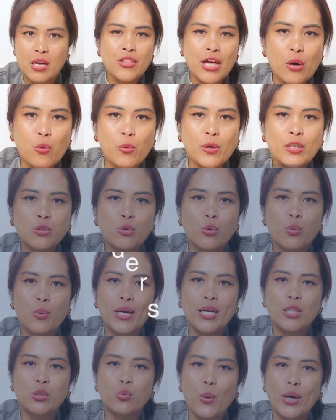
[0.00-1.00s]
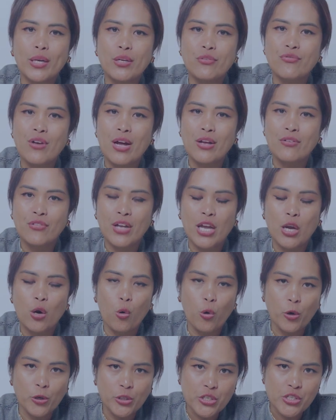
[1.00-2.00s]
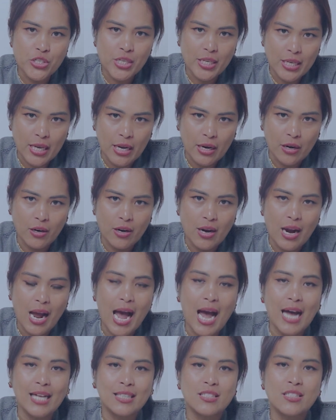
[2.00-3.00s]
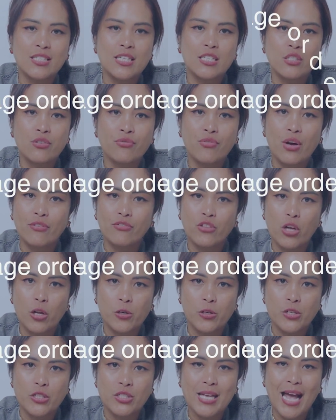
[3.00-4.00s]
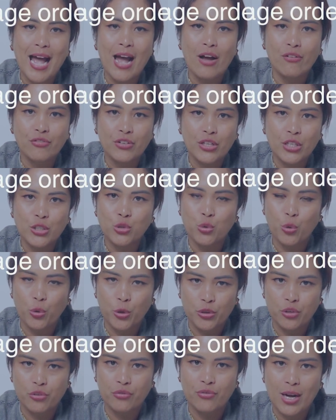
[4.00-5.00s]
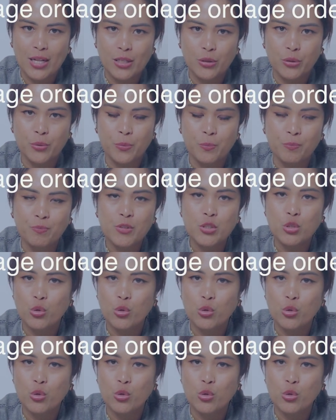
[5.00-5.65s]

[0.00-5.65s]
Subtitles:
They were doing 25K orders a year at $65 average order value.